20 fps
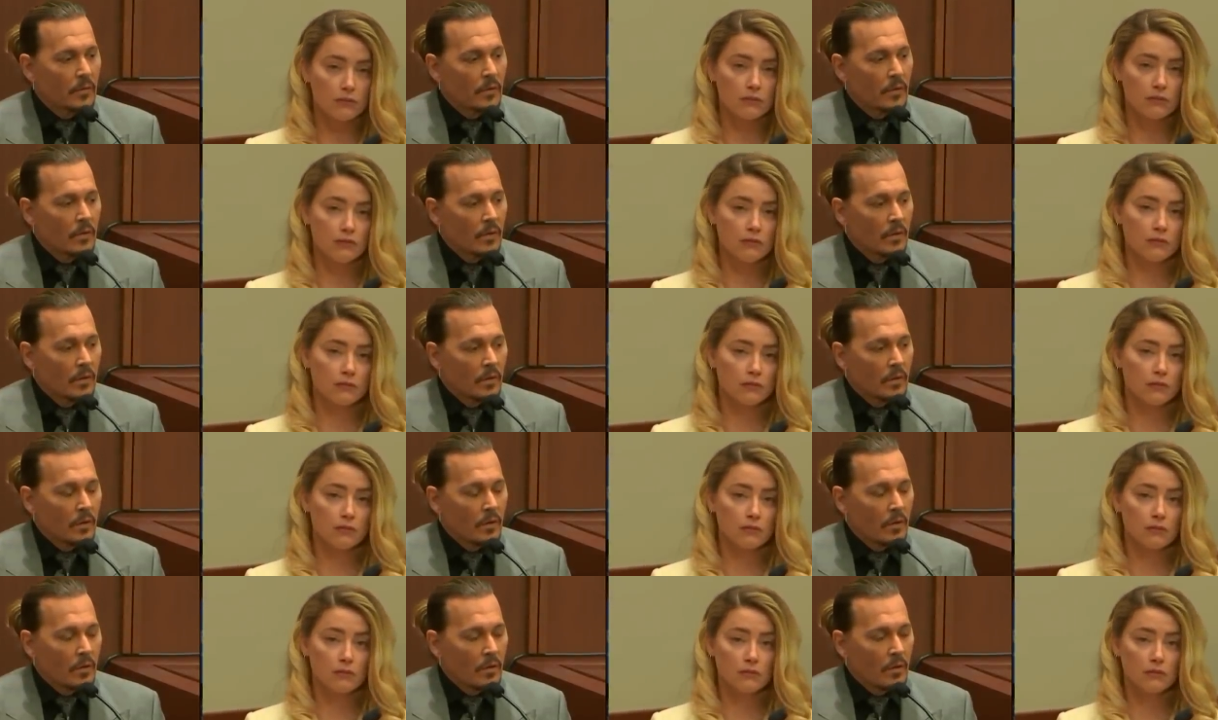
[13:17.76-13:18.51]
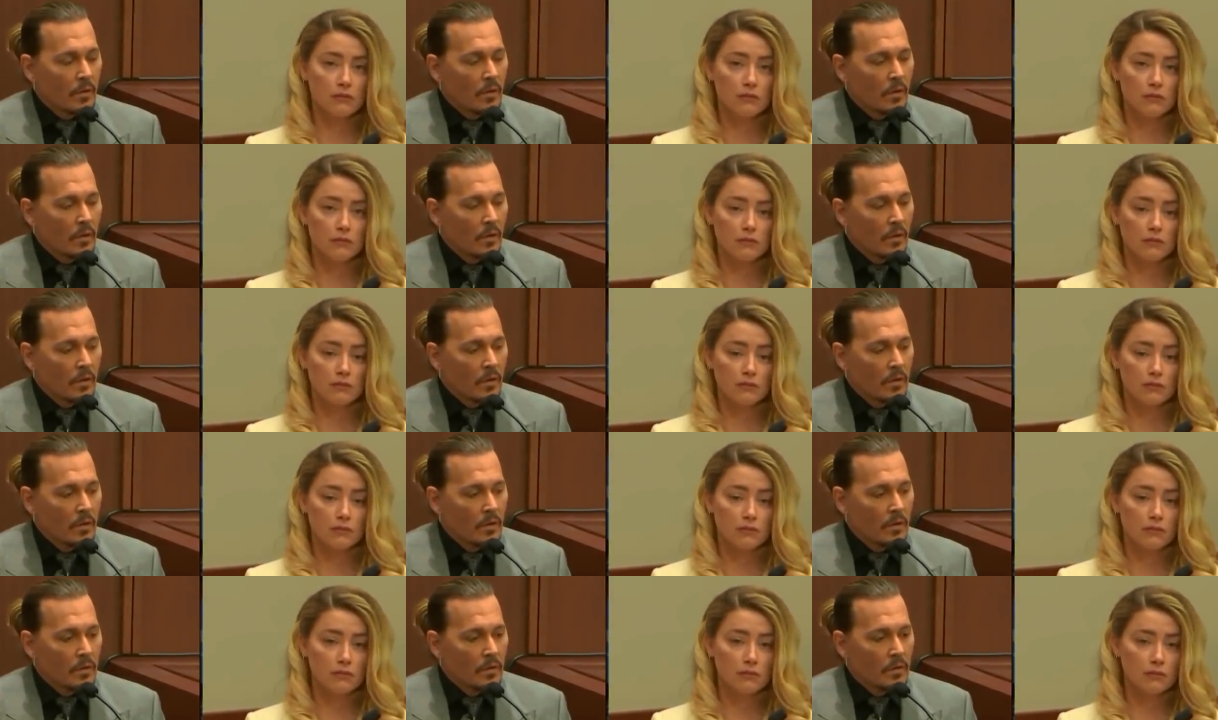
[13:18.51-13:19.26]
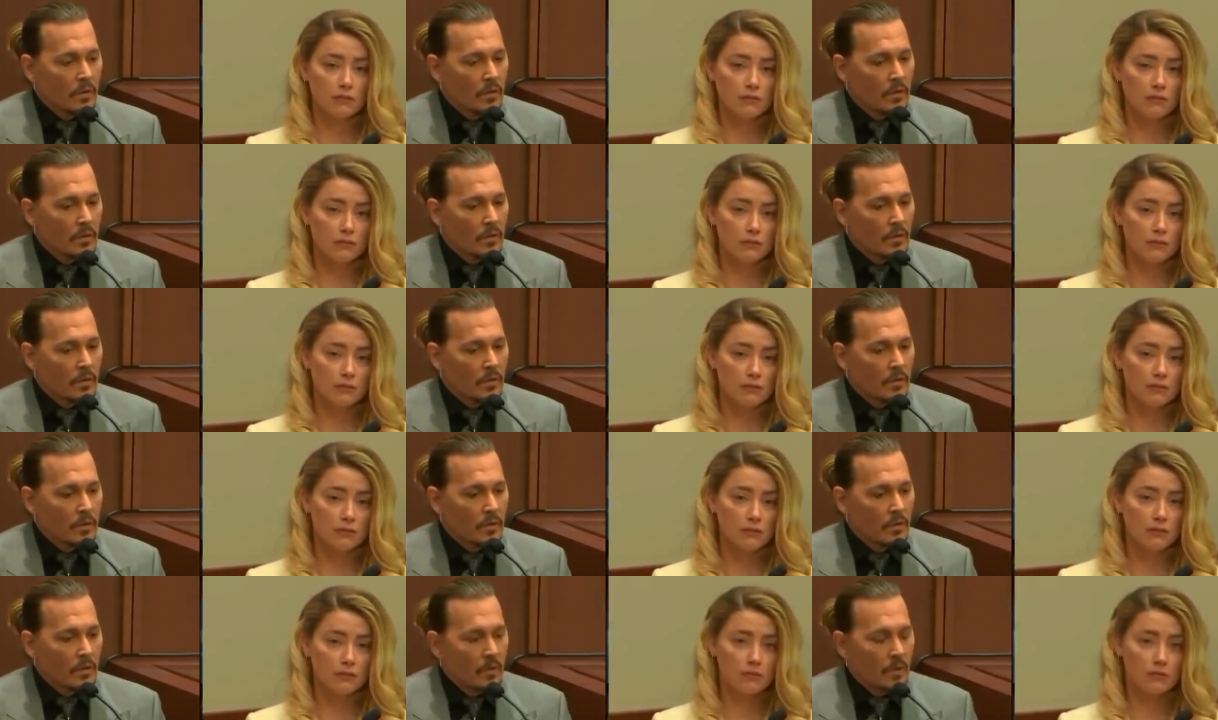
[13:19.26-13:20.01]

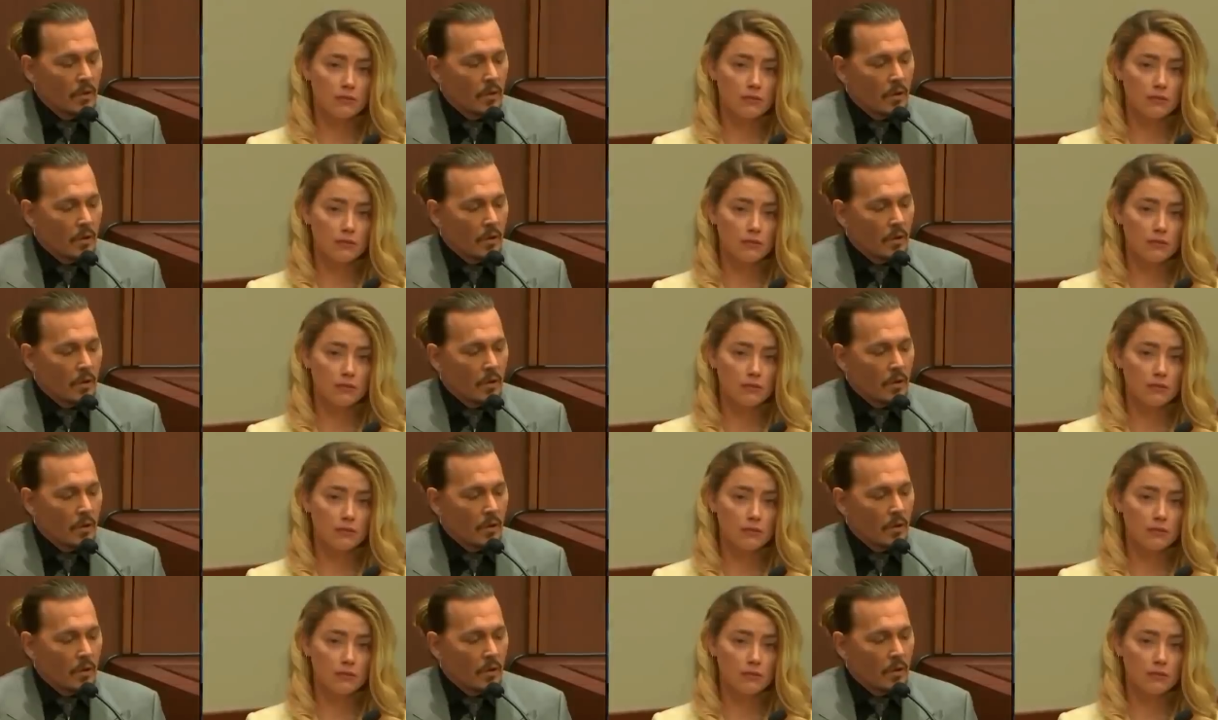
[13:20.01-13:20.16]
Nothing is said.